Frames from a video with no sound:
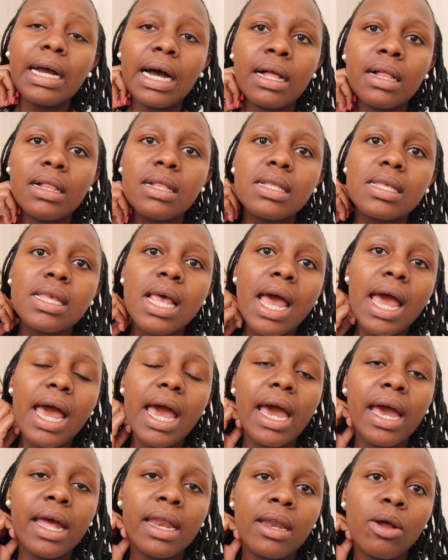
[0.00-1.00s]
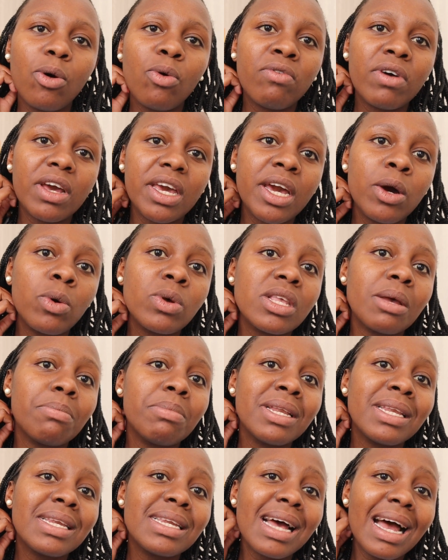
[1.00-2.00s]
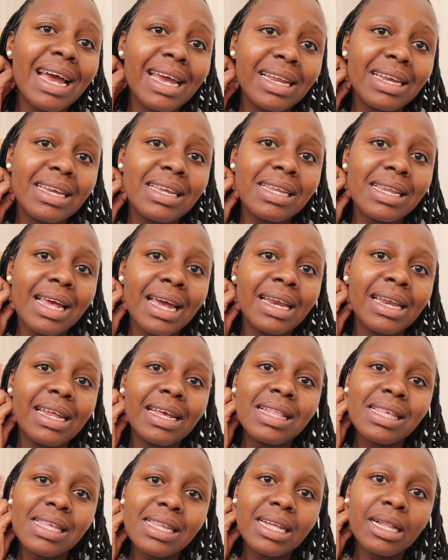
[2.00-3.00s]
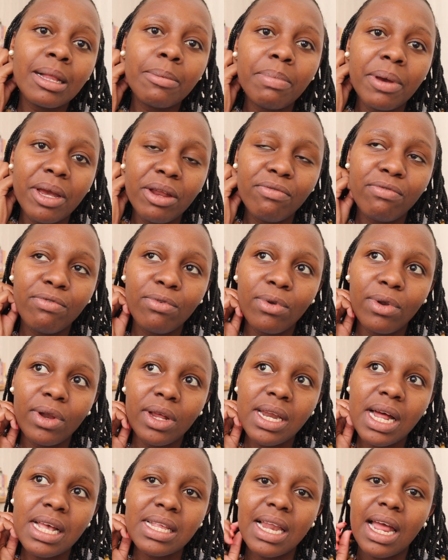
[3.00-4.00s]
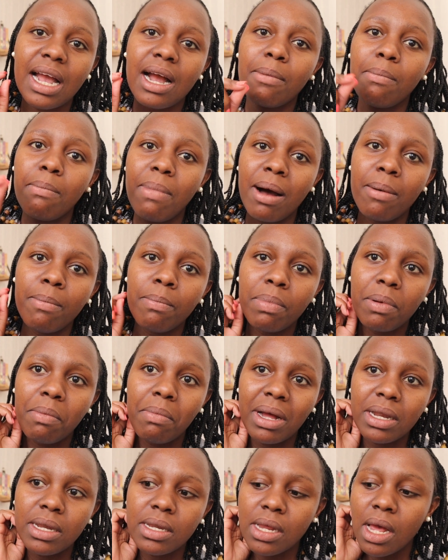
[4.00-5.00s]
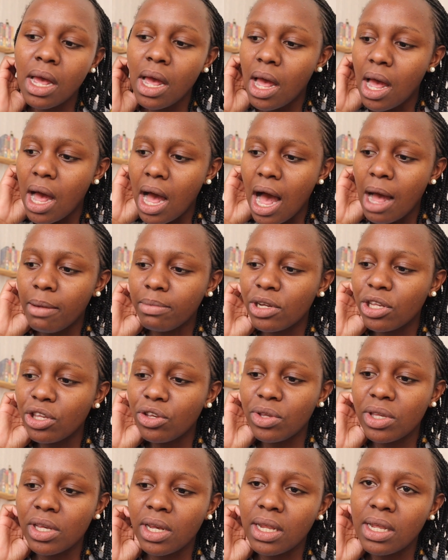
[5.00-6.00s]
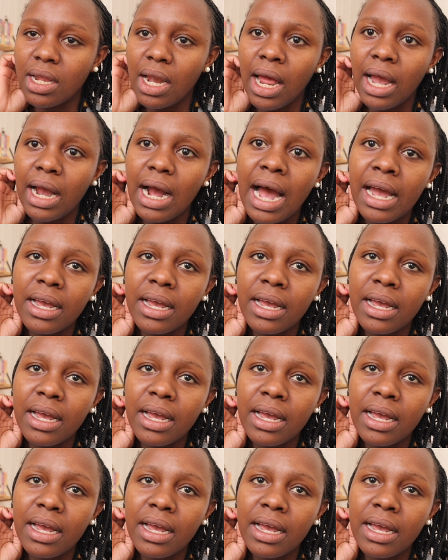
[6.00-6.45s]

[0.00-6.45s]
girls and over here was a bit tight and it's still painful it has like a bump but I'm just using like